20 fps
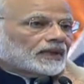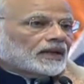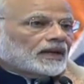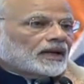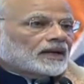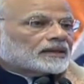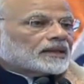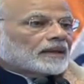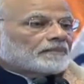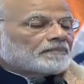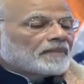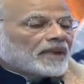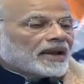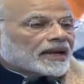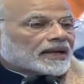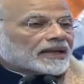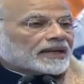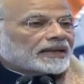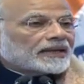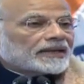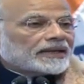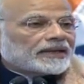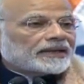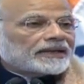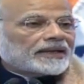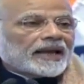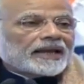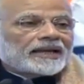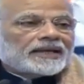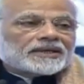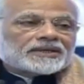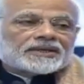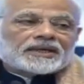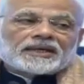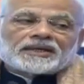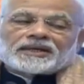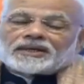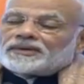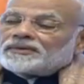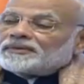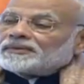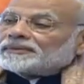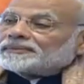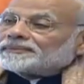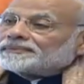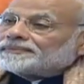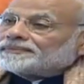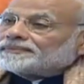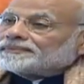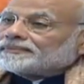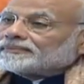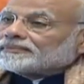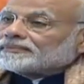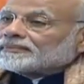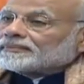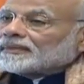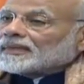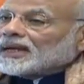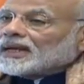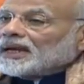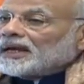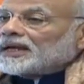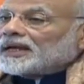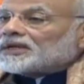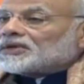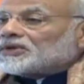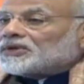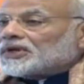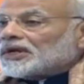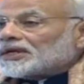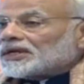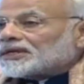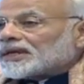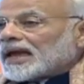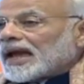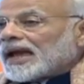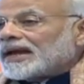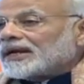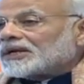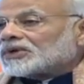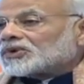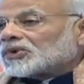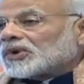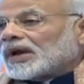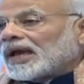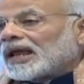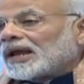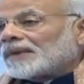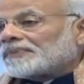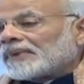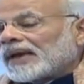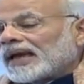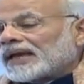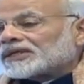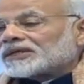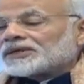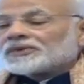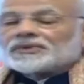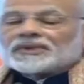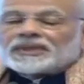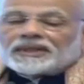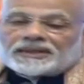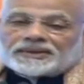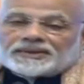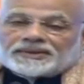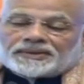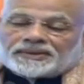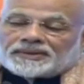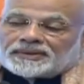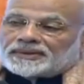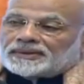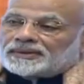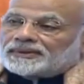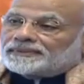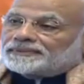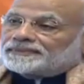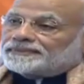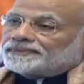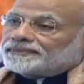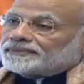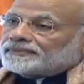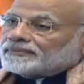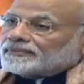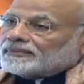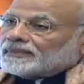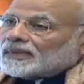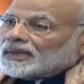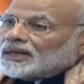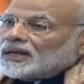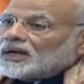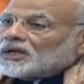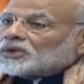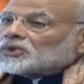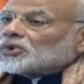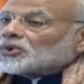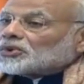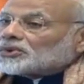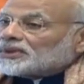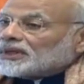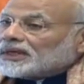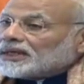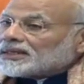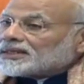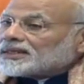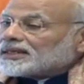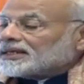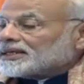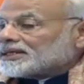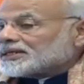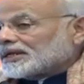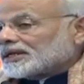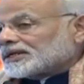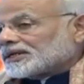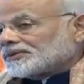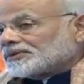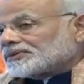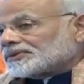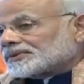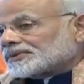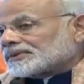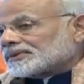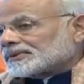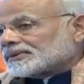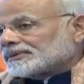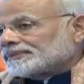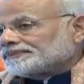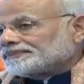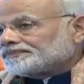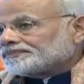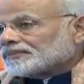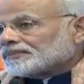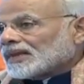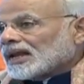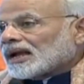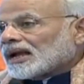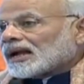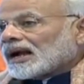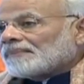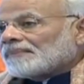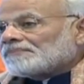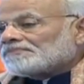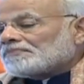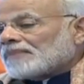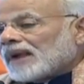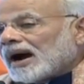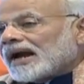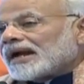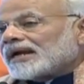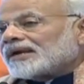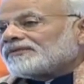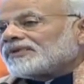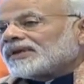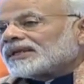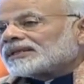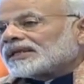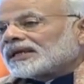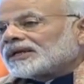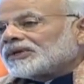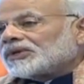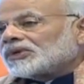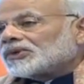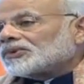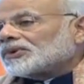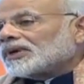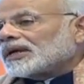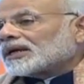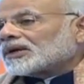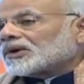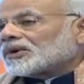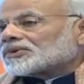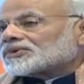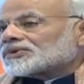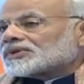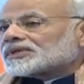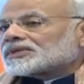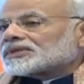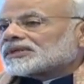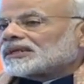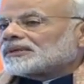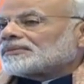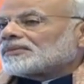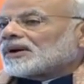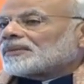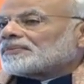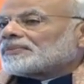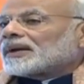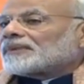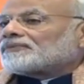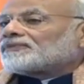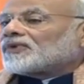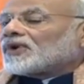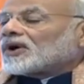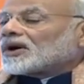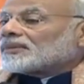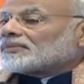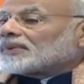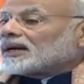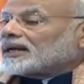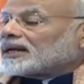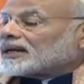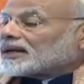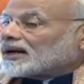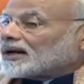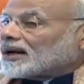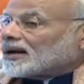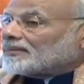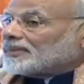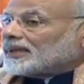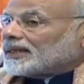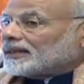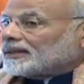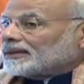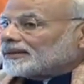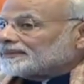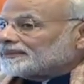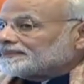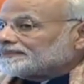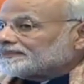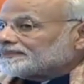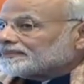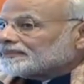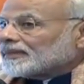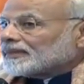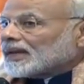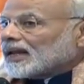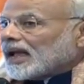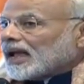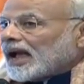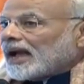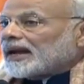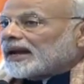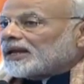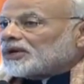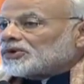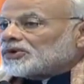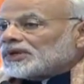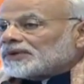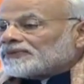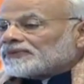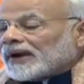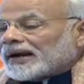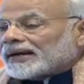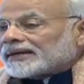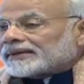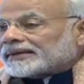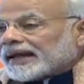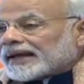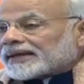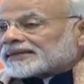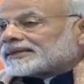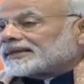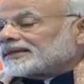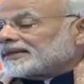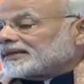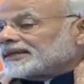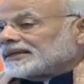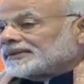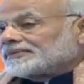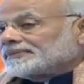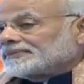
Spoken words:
The Make in India initiative is designed to help achieve this. Through these initiatives, combined with the new ecosystem of a formal economy and a unified tax regime,